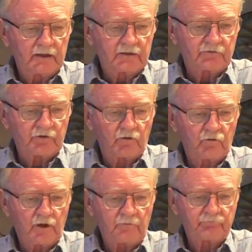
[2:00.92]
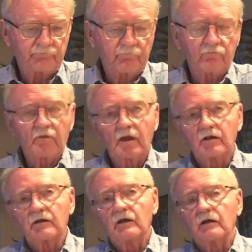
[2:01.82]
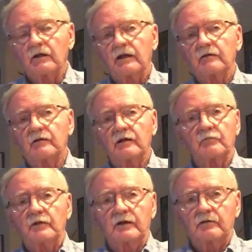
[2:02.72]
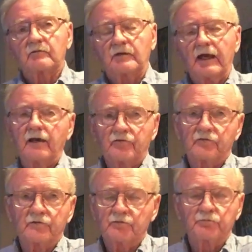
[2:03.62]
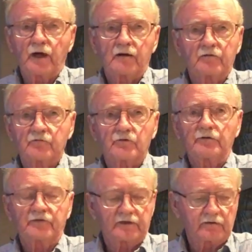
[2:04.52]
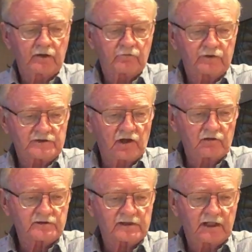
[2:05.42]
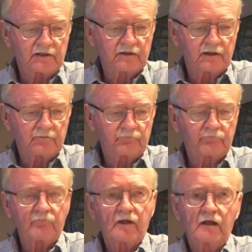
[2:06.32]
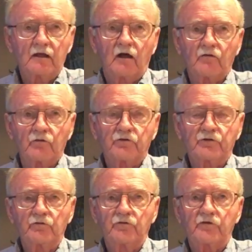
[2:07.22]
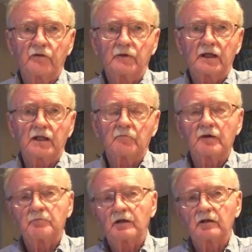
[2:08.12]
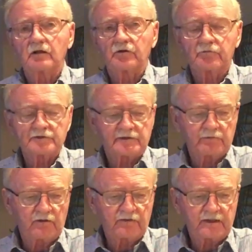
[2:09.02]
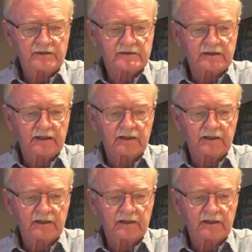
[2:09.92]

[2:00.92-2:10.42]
So it has brought terrific results, and although students in the beginning might be a little nervous about this,